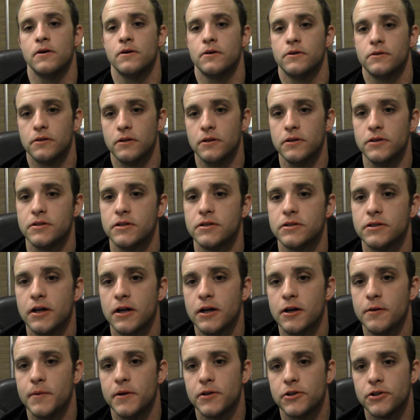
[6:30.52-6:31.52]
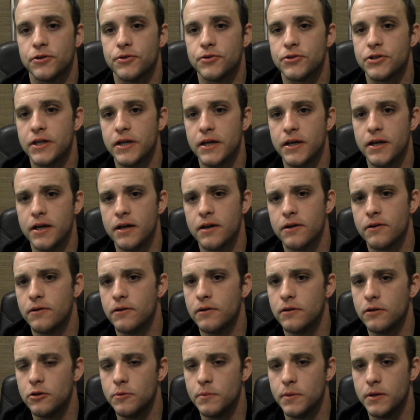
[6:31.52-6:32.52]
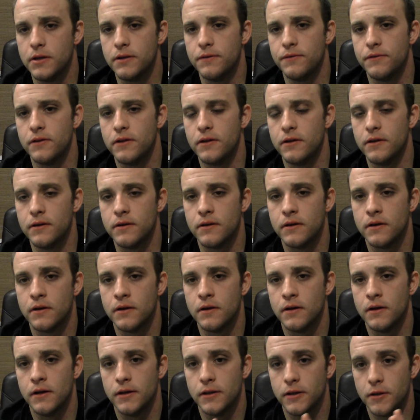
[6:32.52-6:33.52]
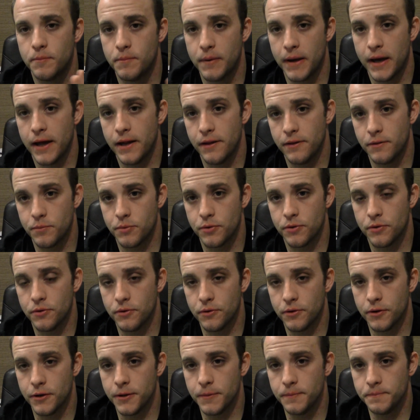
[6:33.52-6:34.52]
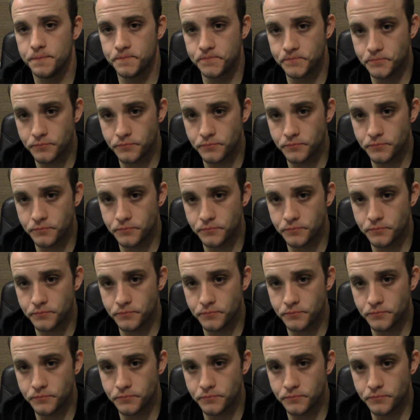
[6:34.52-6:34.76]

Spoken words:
So let's just talk about the critique or a little bit of the bad of the program.